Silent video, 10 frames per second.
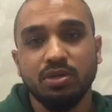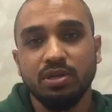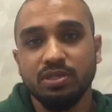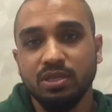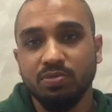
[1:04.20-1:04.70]
the
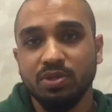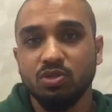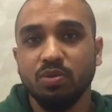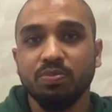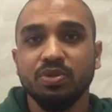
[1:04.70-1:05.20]
gentleman
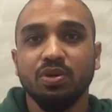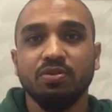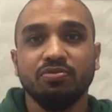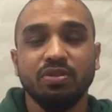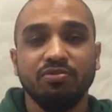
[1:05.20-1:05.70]
dropped me
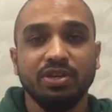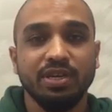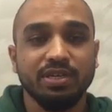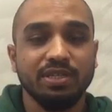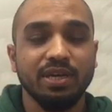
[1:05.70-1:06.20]
off. The very
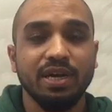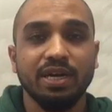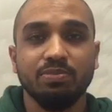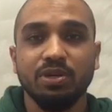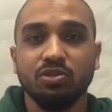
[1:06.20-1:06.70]
next day, I
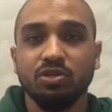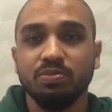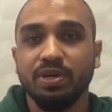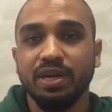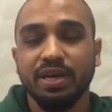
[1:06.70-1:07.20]
had my
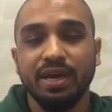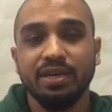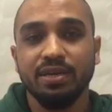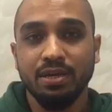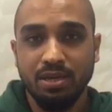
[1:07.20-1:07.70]
treatment.
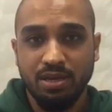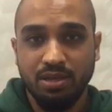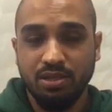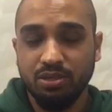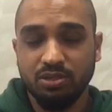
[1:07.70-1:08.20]
Again,
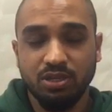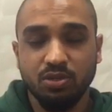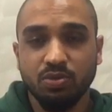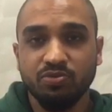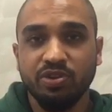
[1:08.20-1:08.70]
the
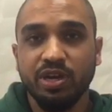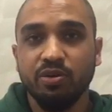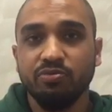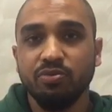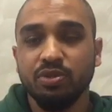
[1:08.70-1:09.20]
surgeon was very
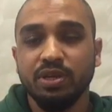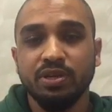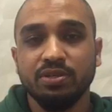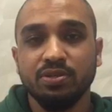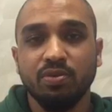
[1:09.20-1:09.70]
helpful. The
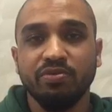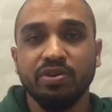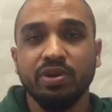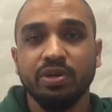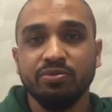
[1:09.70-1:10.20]
nurses were
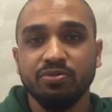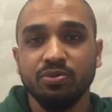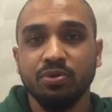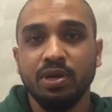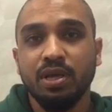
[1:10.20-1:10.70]
very
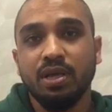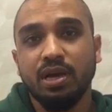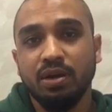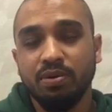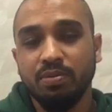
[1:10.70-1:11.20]
helpful.
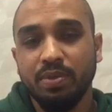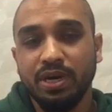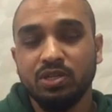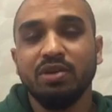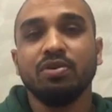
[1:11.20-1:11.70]

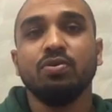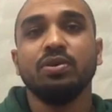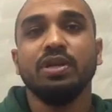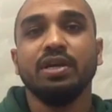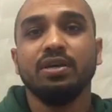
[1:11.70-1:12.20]
my travel
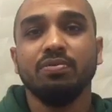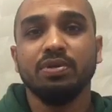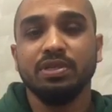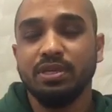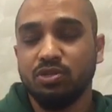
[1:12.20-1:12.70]
coordinator
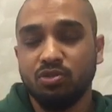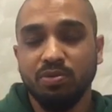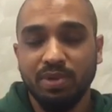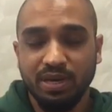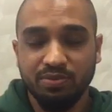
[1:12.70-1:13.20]
was
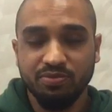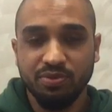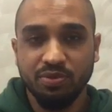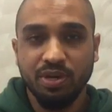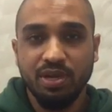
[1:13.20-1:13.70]
extremely
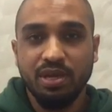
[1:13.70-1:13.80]
helpful.